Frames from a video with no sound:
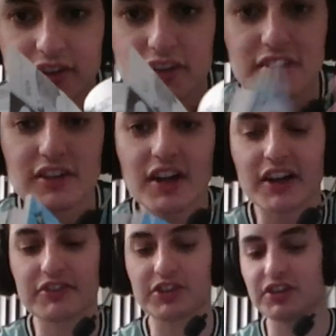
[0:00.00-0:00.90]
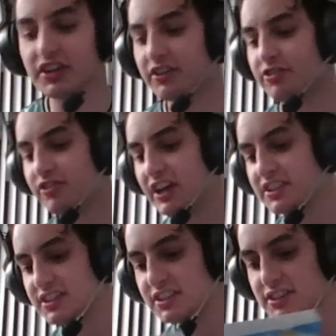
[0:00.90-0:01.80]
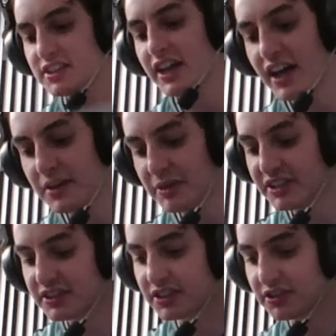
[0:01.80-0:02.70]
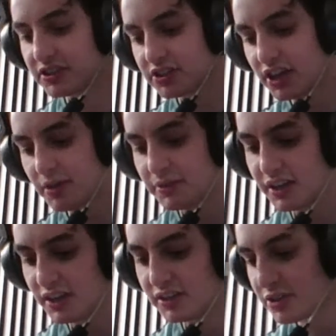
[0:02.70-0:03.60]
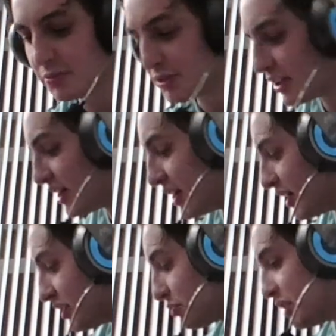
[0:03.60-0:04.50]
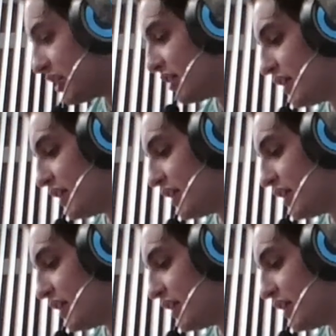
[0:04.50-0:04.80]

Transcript: A lot of good faces. The anime does a good job in interpreting that as well.